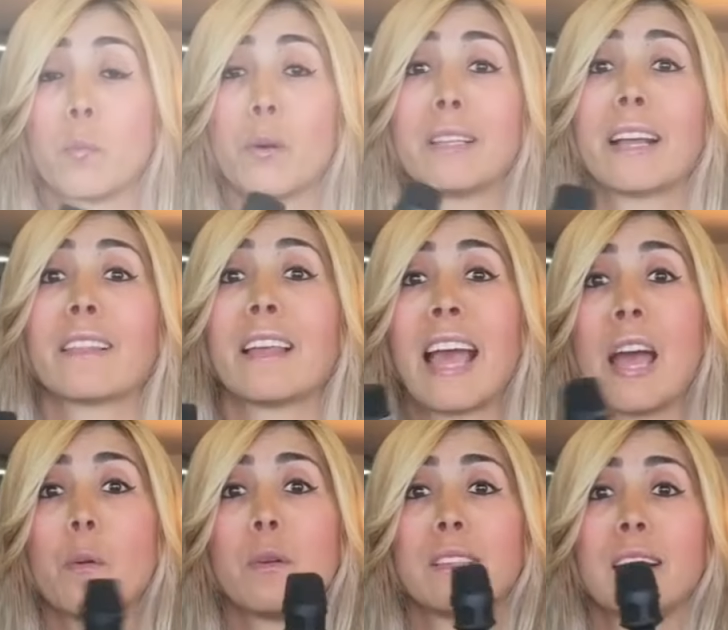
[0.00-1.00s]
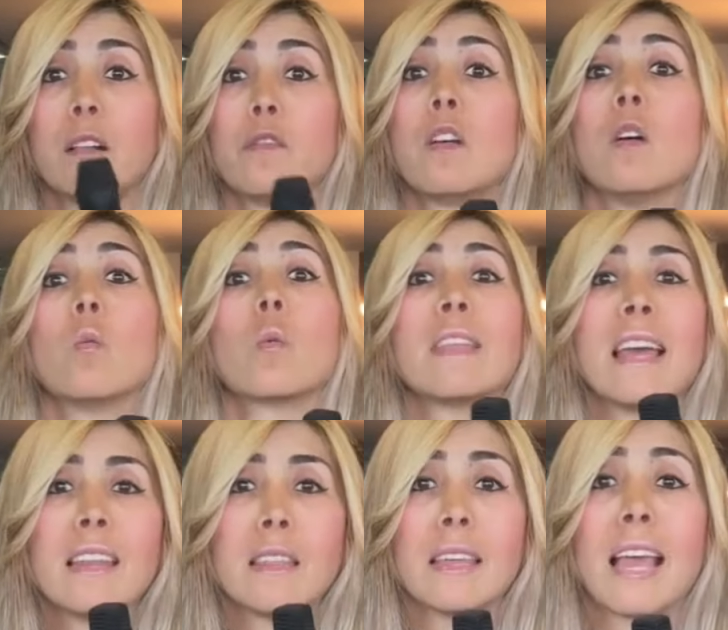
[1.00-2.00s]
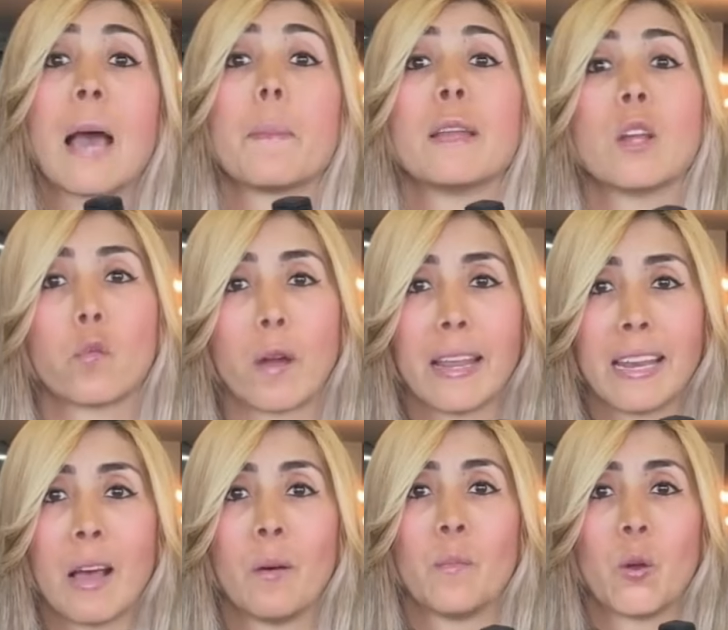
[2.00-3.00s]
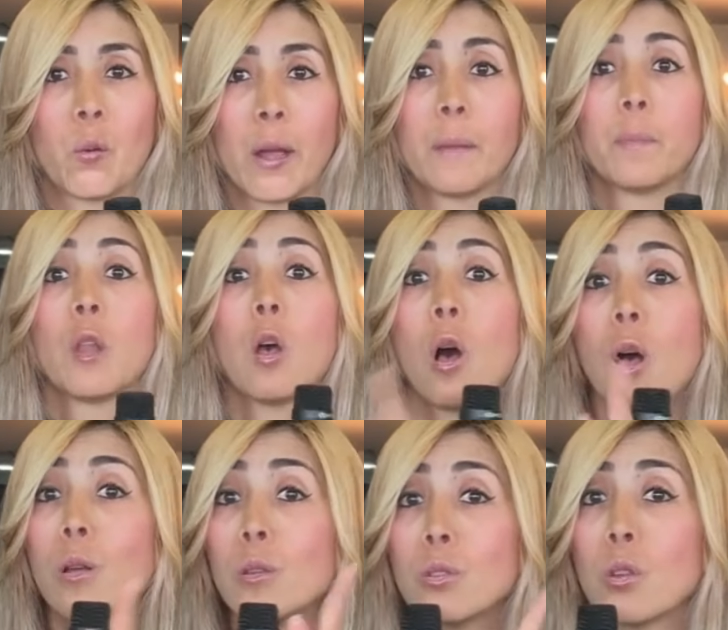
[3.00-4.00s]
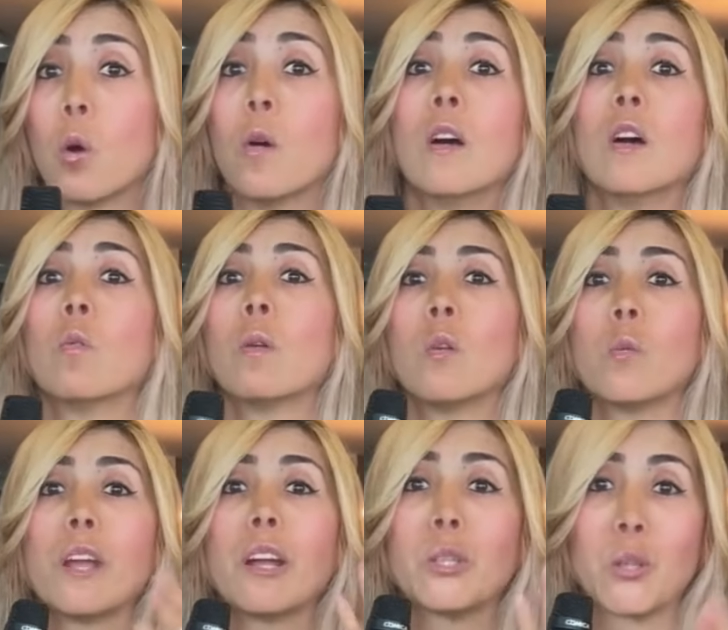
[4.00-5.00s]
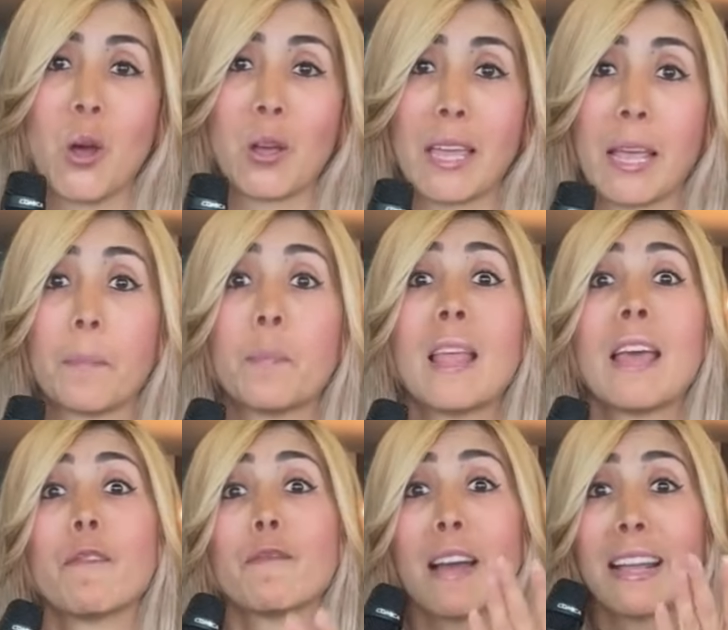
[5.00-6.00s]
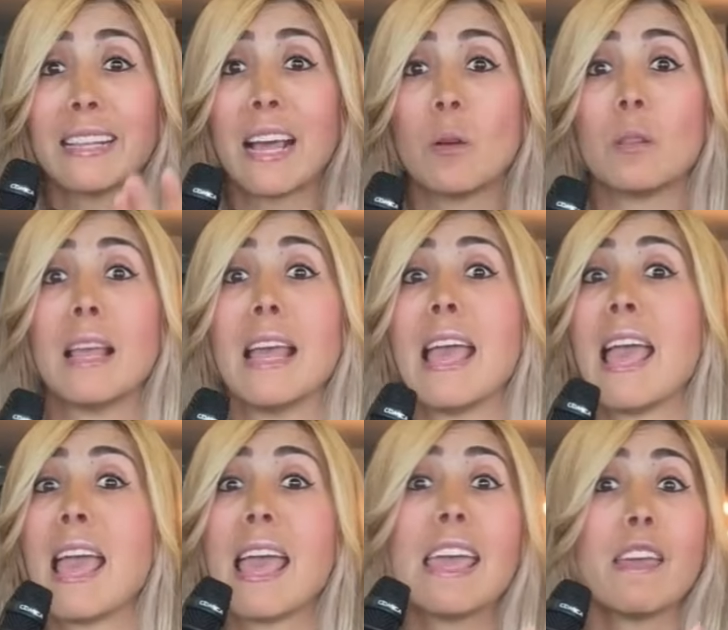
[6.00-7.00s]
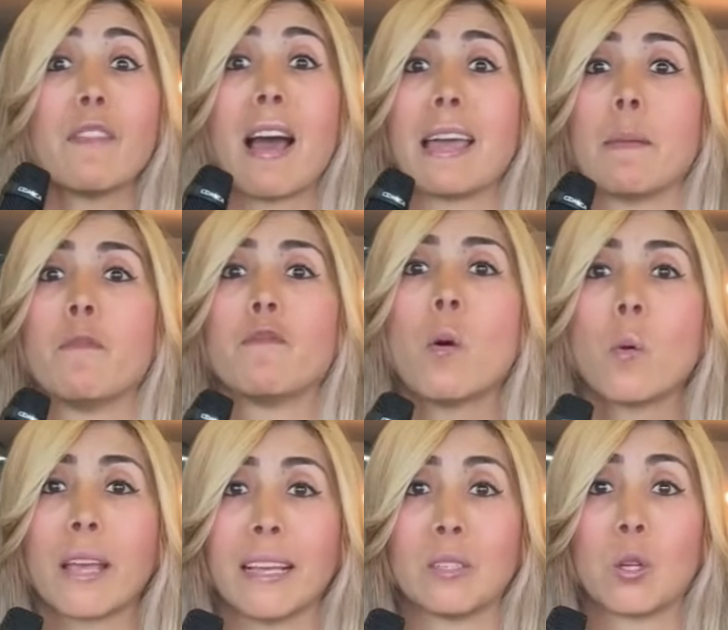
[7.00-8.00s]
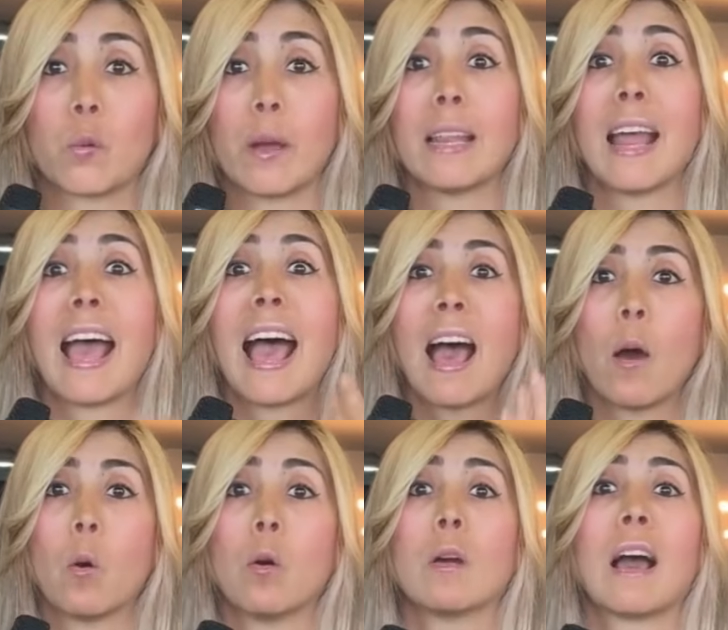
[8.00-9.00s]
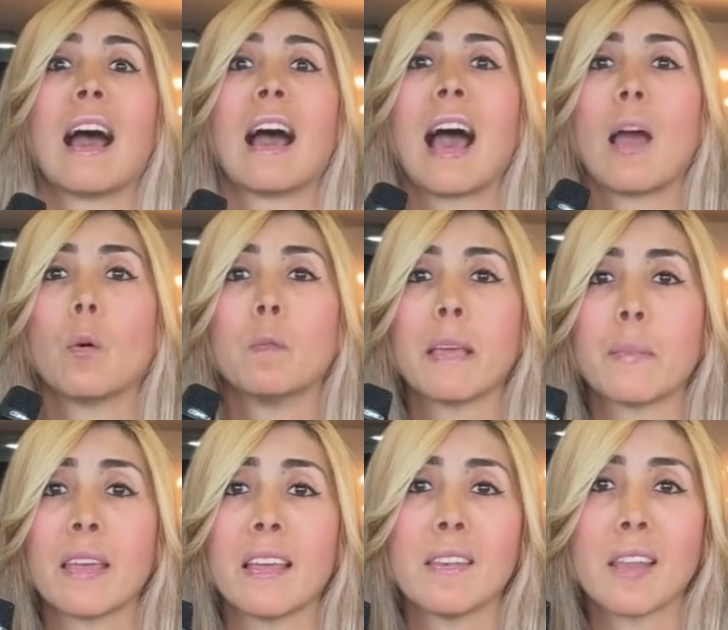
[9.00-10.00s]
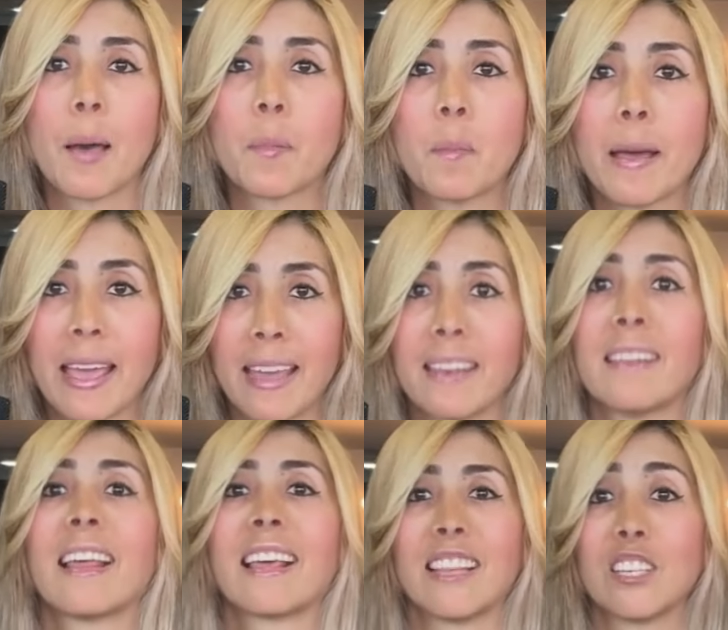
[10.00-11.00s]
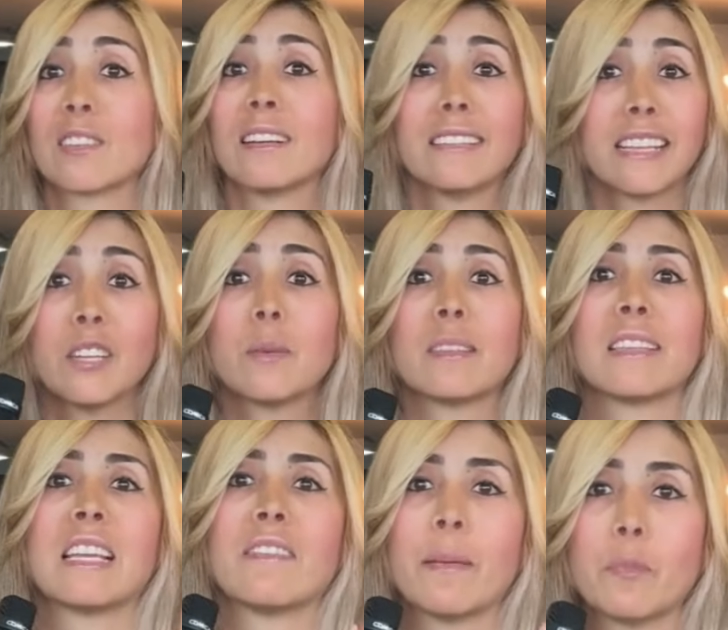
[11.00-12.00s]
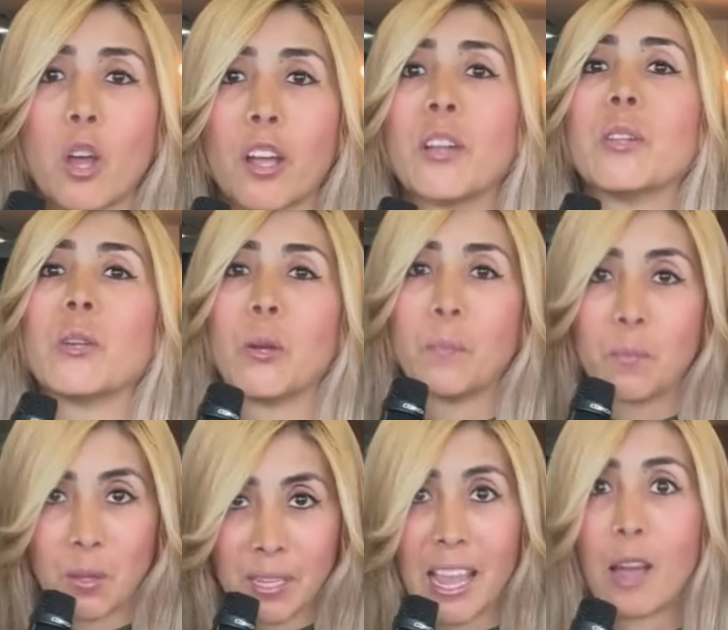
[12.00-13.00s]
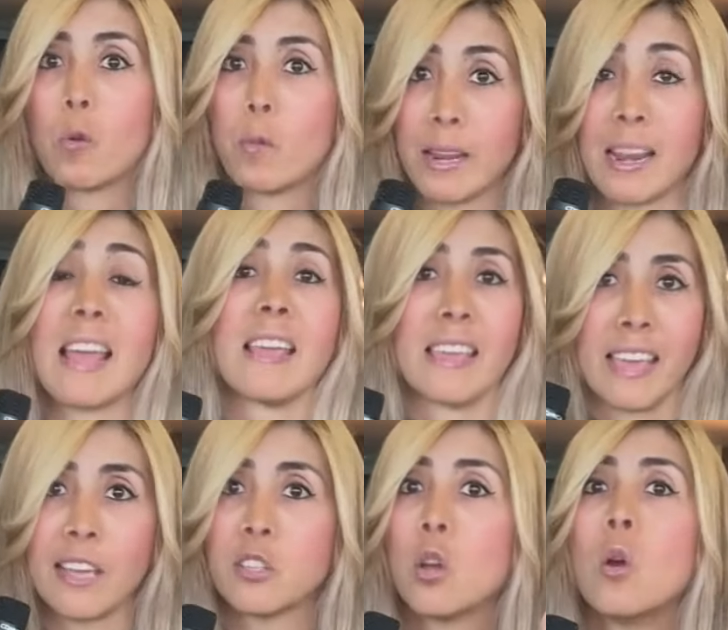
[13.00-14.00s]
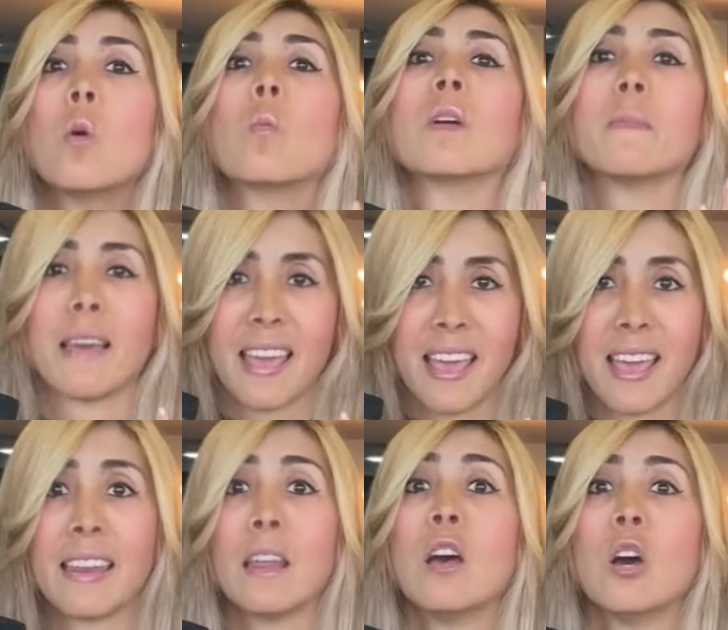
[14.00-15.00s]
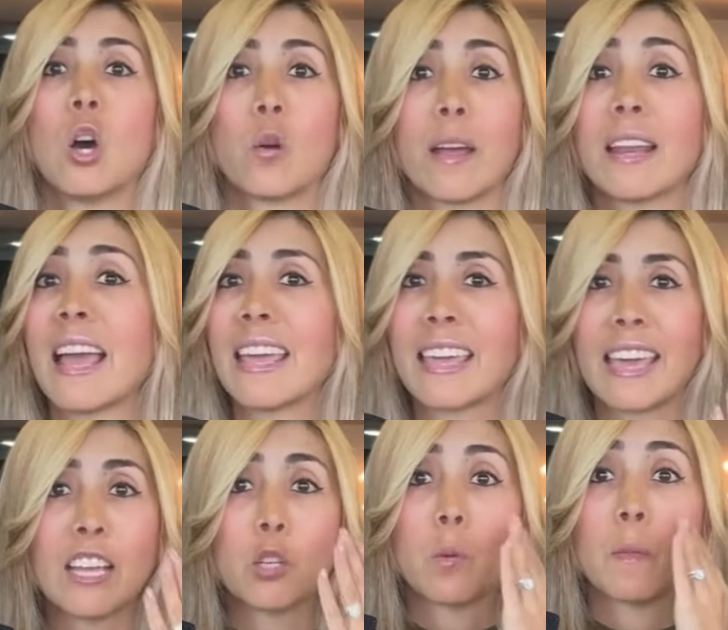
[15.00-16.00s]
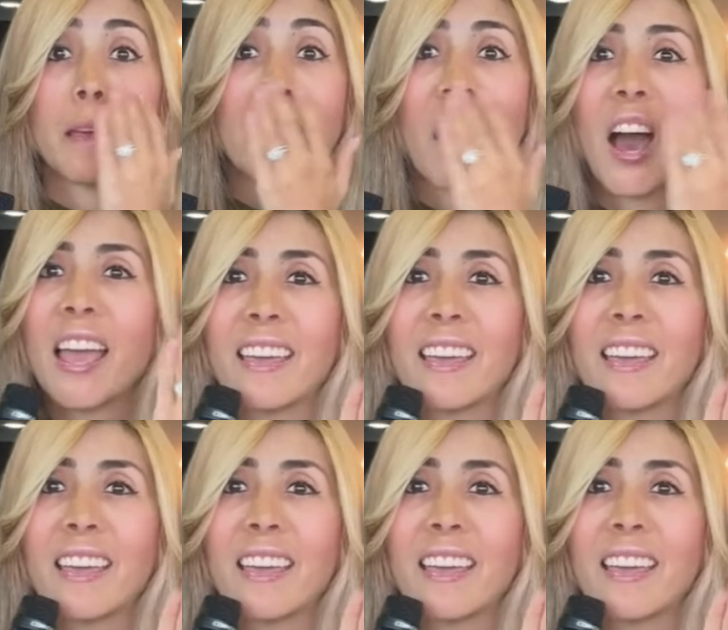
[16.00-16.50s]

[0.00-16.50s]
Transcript: protecting ourselves with anything happening right now, all right? Also, when we are talking, find out if I am focused, all right? How? I will maybe nod my head like this continuously if I'm talking to you. Yeah, right? I engage with my head. All right? I engage with my eye